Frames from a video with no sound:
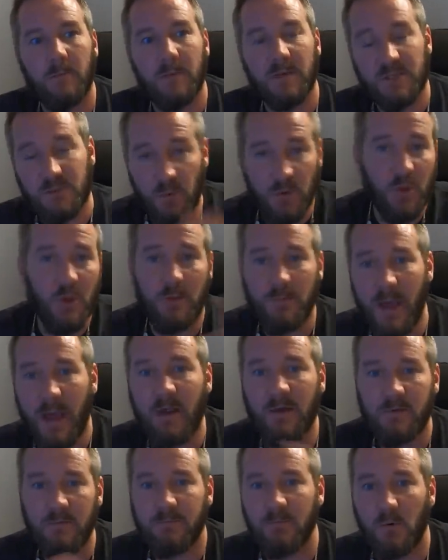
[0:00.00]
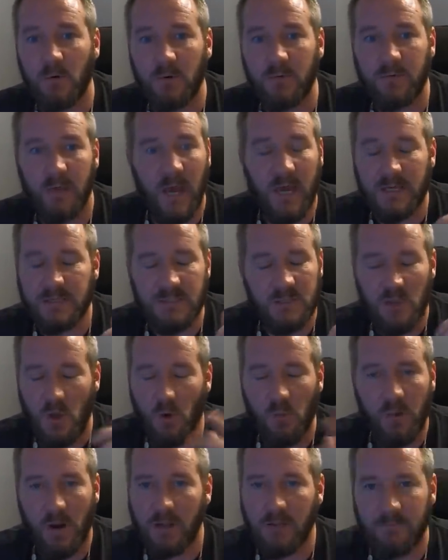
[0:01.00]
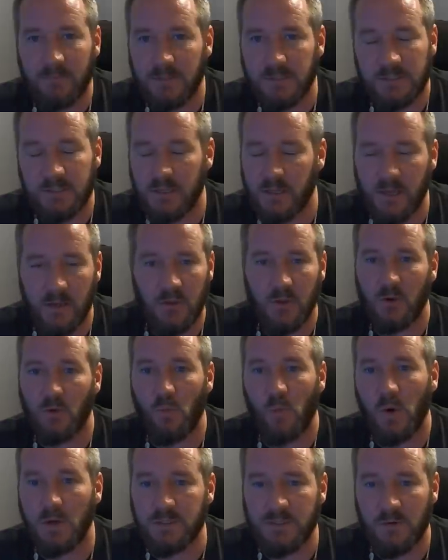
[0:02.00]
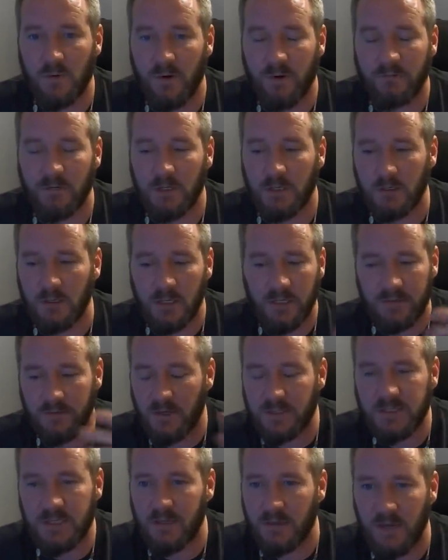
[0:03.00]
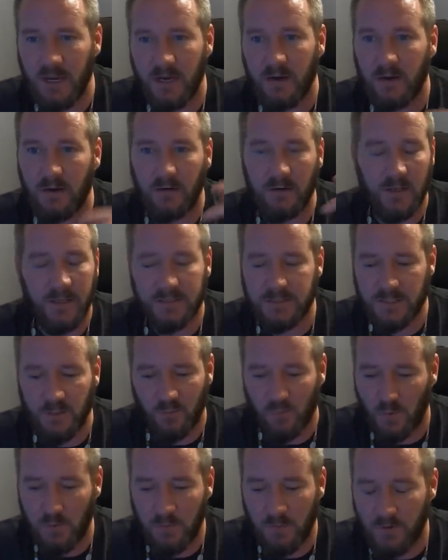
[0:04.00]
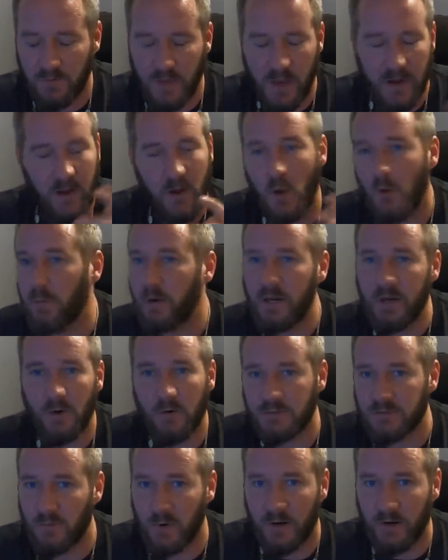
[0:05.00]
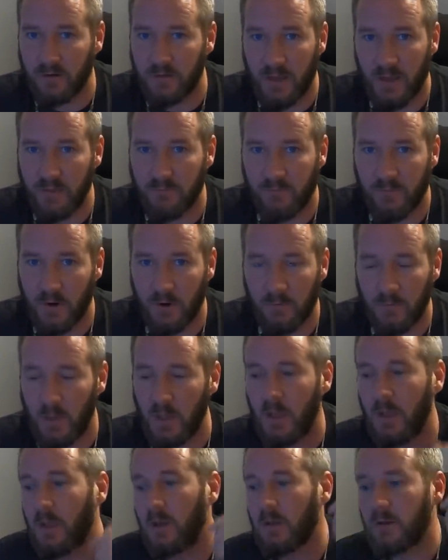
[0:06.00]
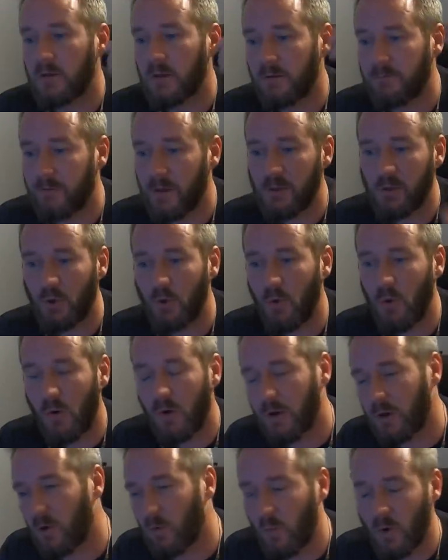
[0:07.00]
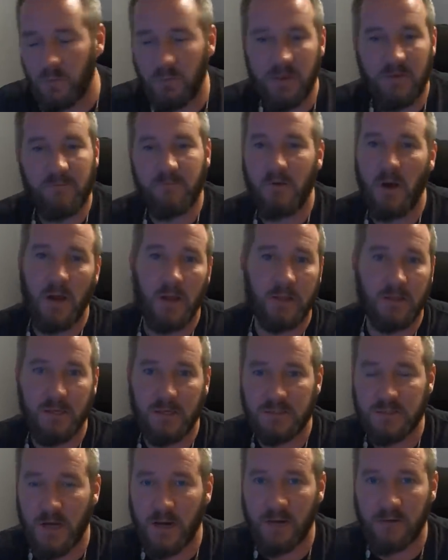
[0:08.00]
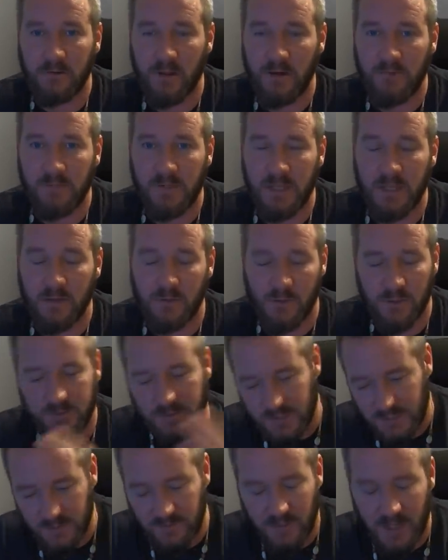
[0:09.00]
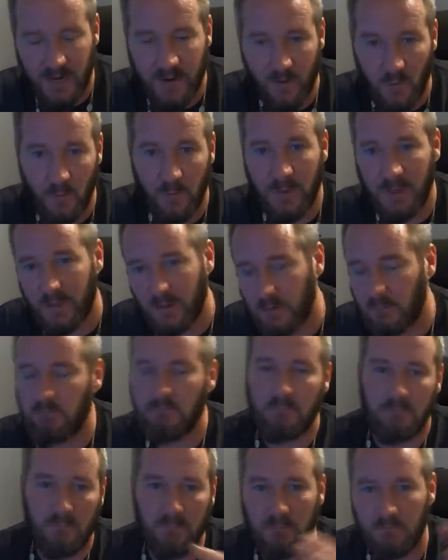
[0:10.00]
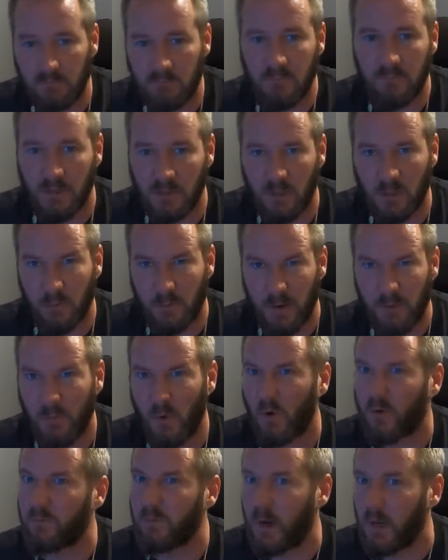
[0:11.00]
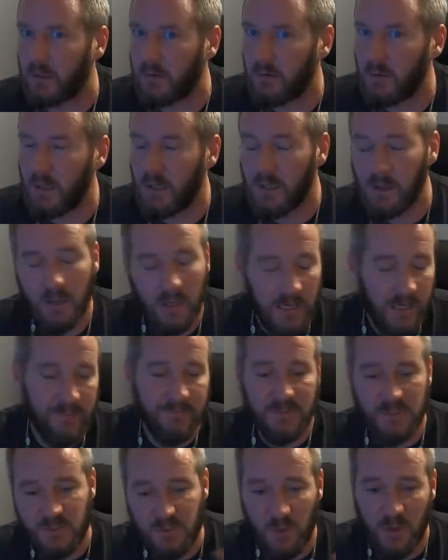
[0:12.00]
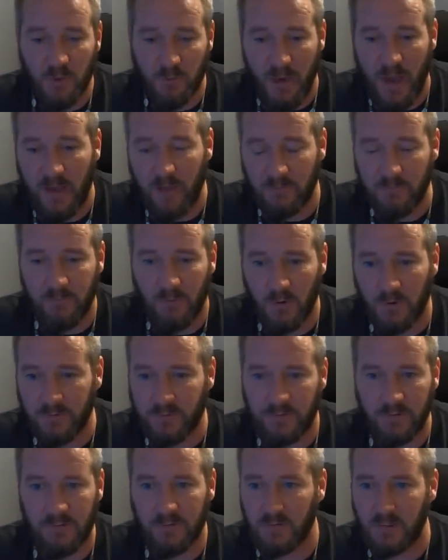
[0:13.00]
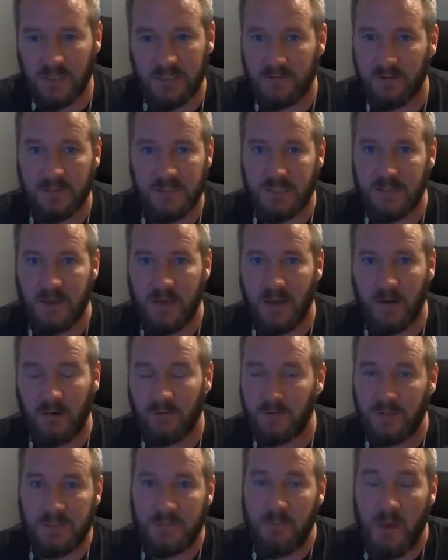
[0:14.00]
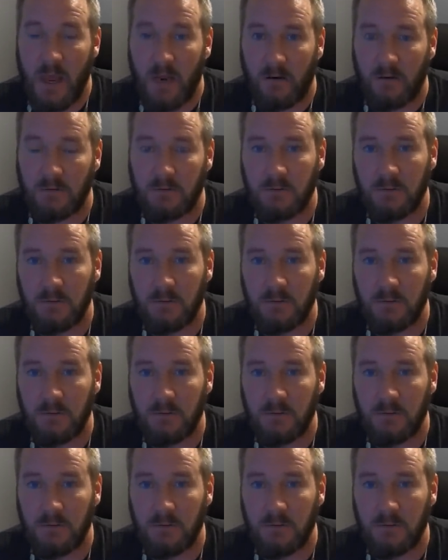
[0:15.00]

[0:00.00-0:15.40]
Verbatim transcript: But switching back and forth has no relevance to the engine whatsoever. It doesn't care. It's a rumor that nobody knows where it came from. Conventional oil will be fine the entire life of the engine. Synthetic will make it a little bit more fine. And if you switch back and forth, it doesn't care. It doesn't matter.